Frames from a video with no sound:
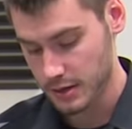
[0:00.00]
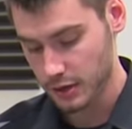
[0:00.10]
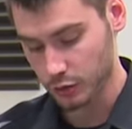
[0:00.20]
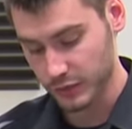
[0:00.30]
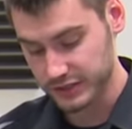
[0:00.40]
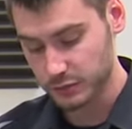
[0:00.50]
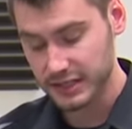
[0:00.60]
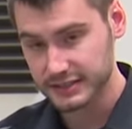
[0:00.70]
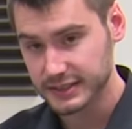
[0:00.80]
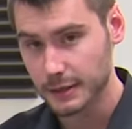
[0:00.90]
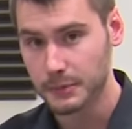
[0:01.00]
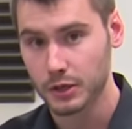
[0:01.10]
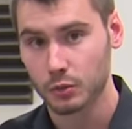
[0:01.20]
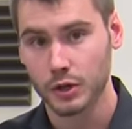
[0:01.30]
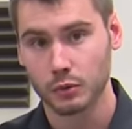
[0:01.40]
The reason we didn't set a P zero
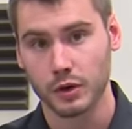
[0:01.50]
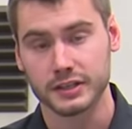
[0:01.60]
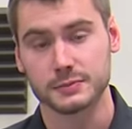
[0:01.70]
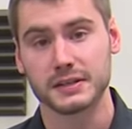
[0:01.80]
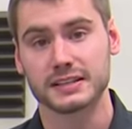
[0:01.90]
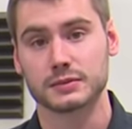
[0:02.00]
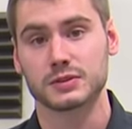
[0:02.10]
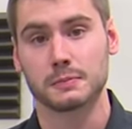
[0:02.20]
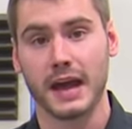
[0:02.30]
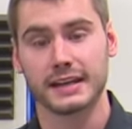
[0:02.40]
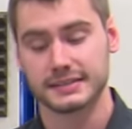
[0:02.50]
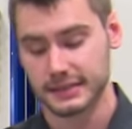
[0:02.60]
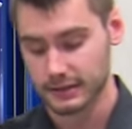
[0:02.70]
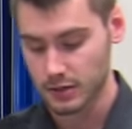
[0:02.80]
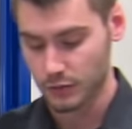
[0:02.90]
one zero one is because it was passing